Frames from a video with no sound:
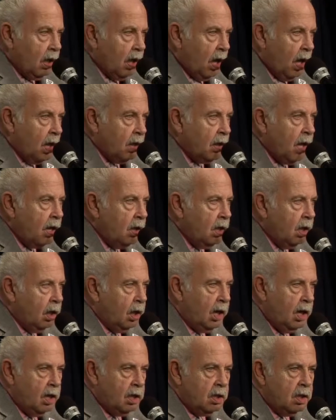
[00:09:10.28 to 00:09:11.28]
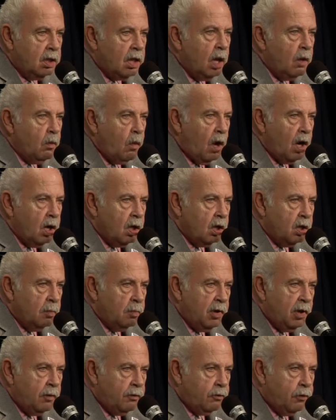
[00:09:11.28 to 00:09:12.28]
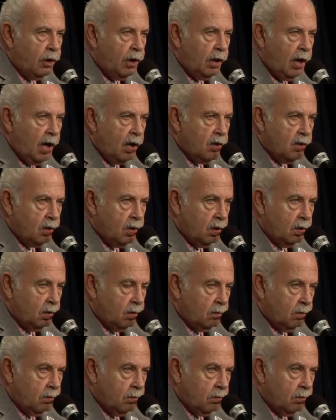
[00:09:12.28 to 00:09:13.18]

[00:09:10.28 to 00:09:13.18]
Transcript: and they declared that they wanted to be a free nation